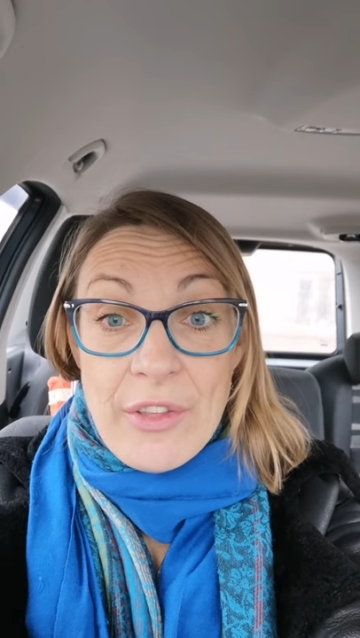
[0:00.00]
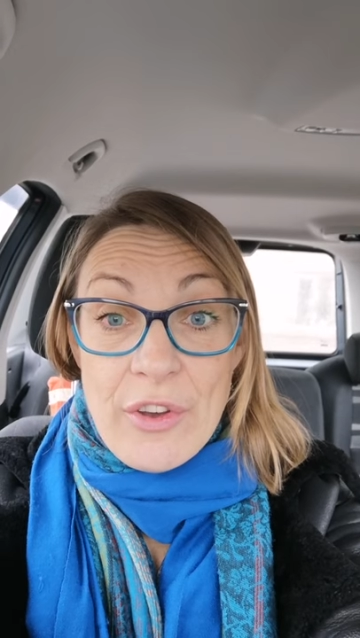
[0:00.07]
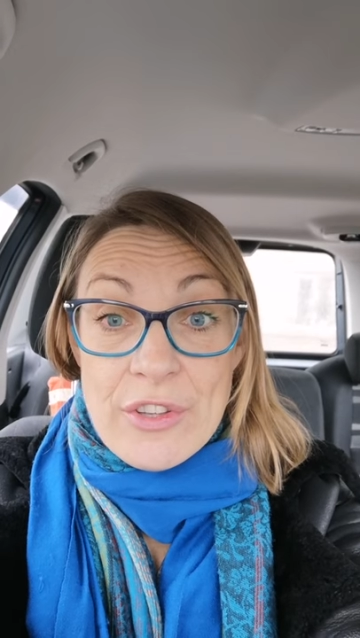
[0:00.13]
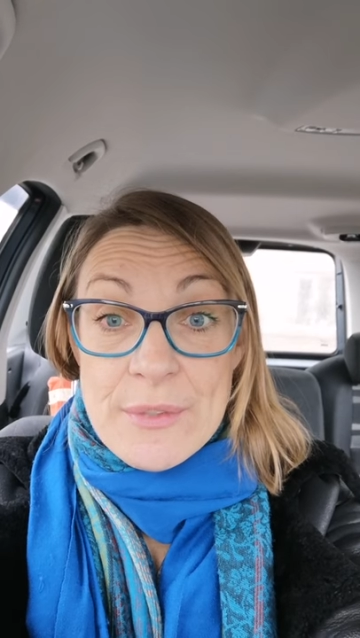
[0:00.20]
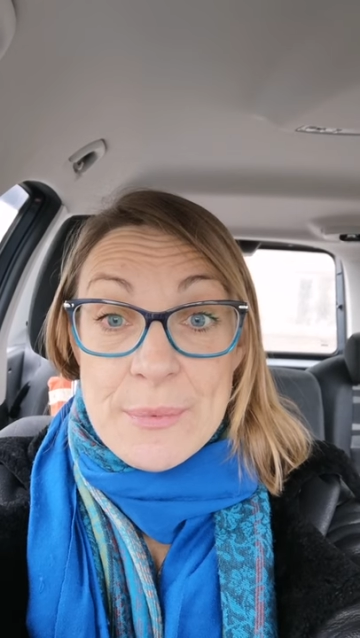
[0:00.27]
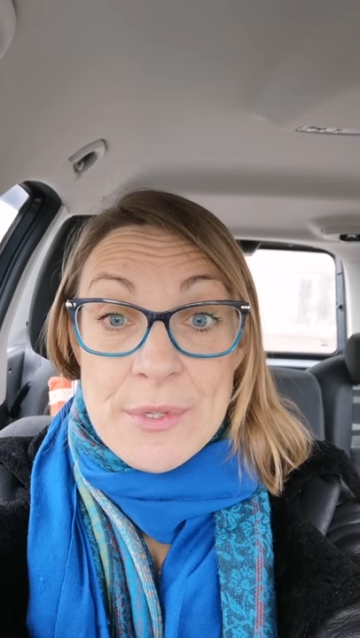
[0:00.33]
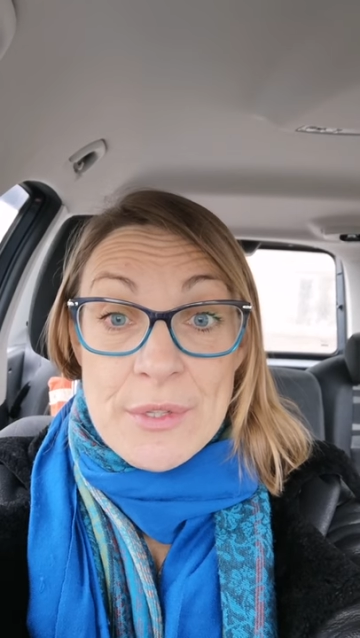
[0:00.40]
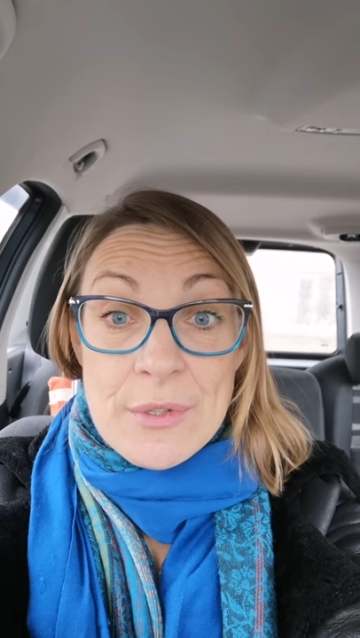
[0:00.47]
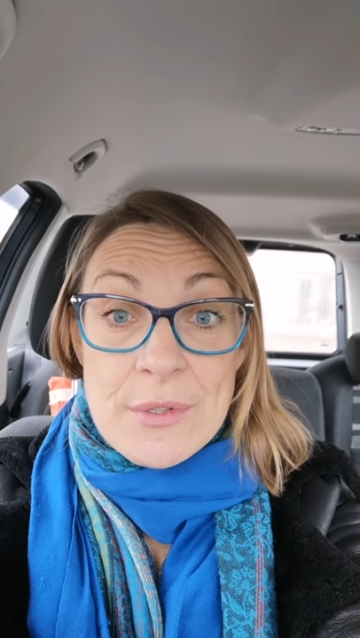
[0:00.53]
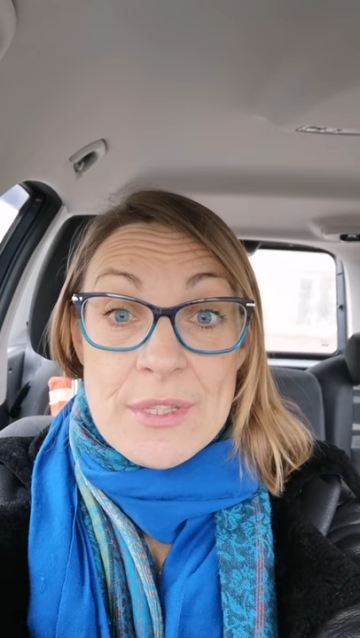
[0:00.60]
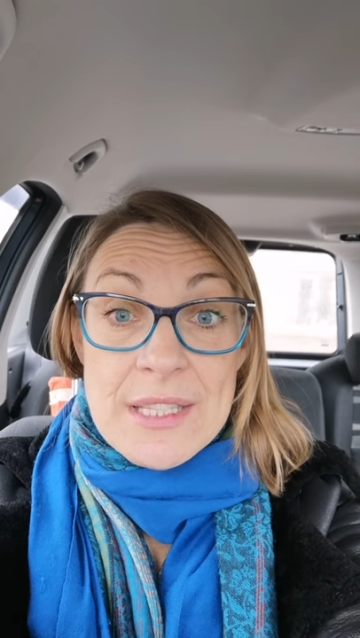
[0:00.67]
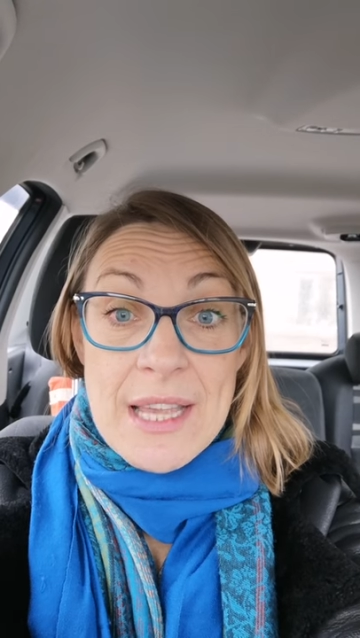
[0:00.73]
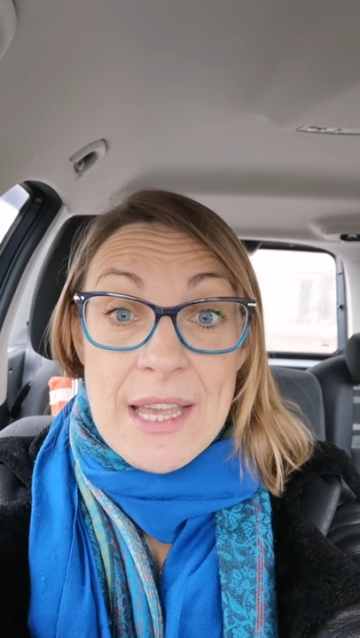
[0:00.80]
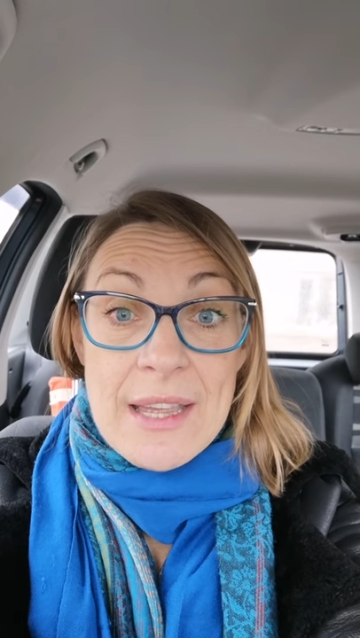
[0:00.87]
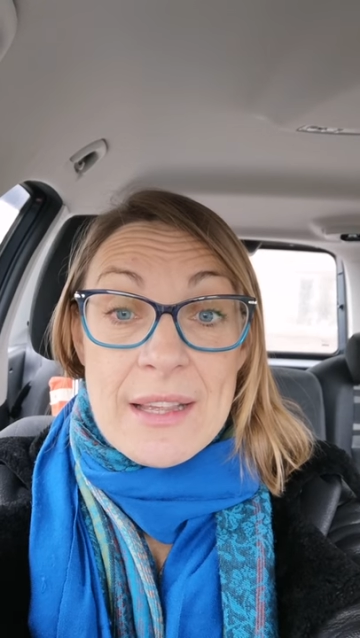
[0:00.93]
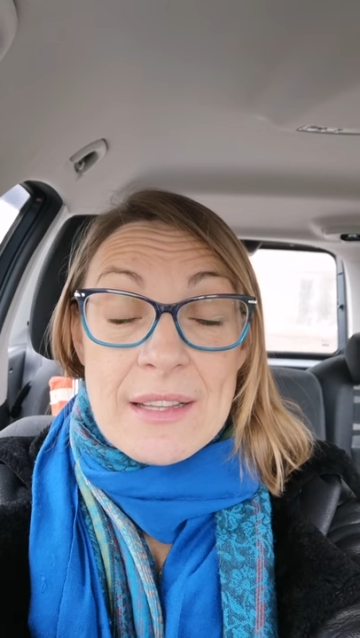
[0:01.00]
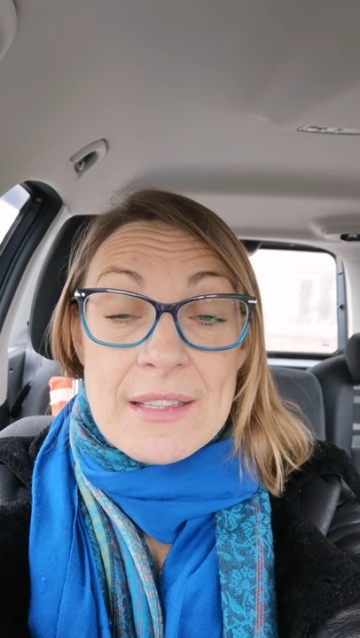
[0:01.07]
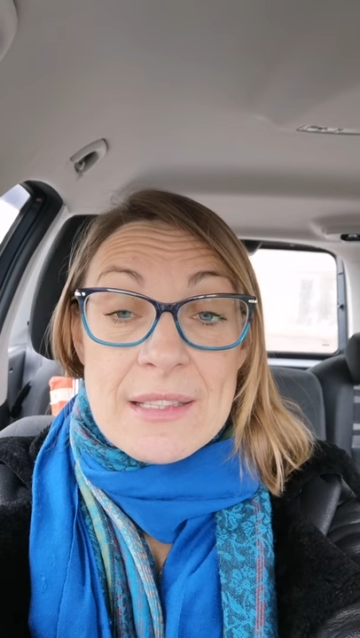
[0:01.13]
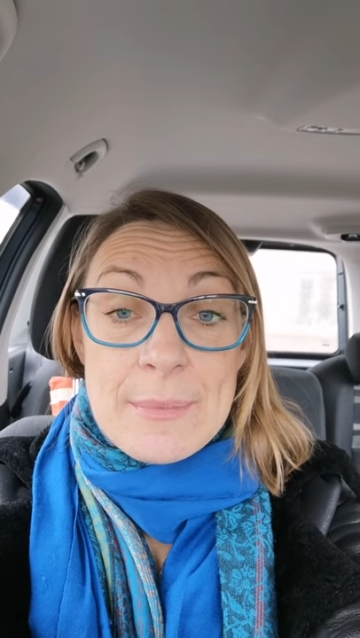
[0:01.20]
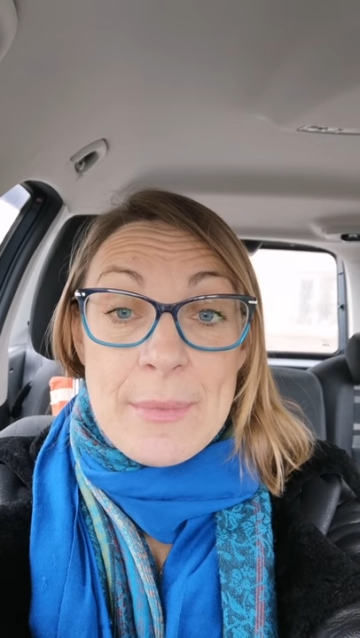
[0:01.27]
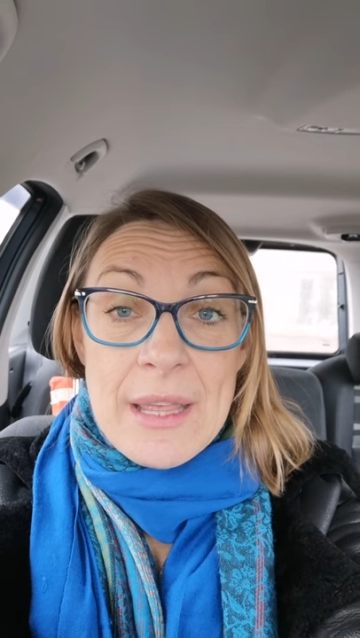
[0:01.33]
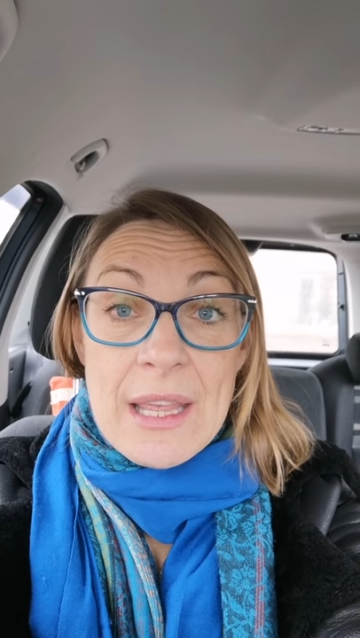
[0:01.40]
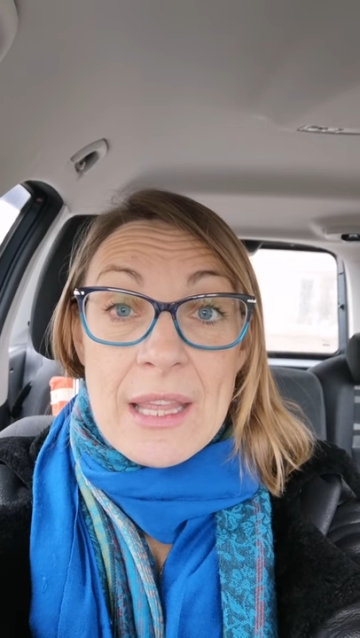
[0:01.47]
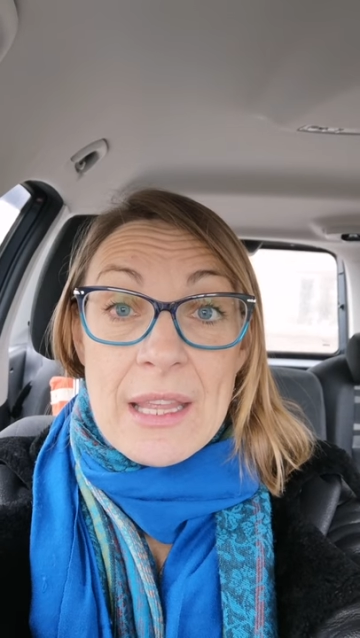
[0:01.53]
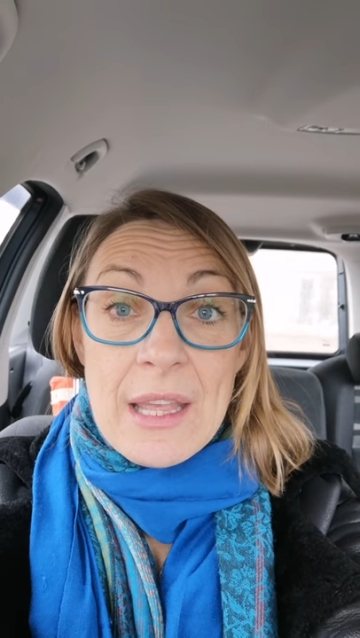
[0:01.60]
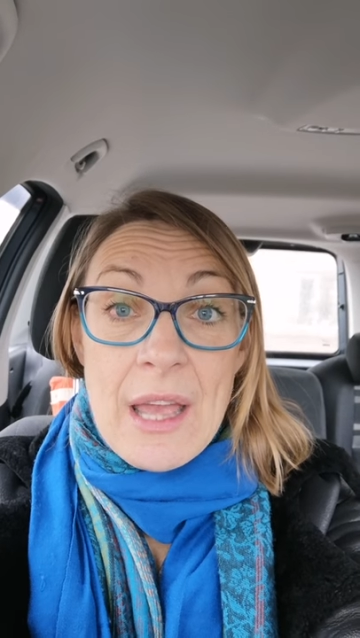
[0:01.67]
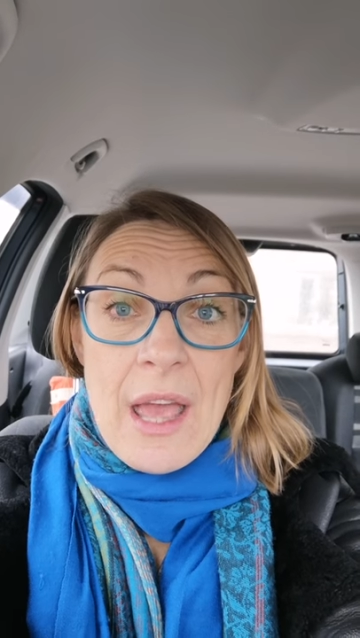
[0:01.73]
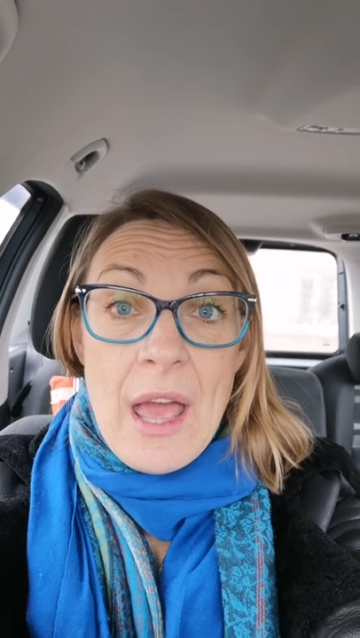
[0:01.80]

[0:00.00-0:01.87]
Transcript: hospital saying to me,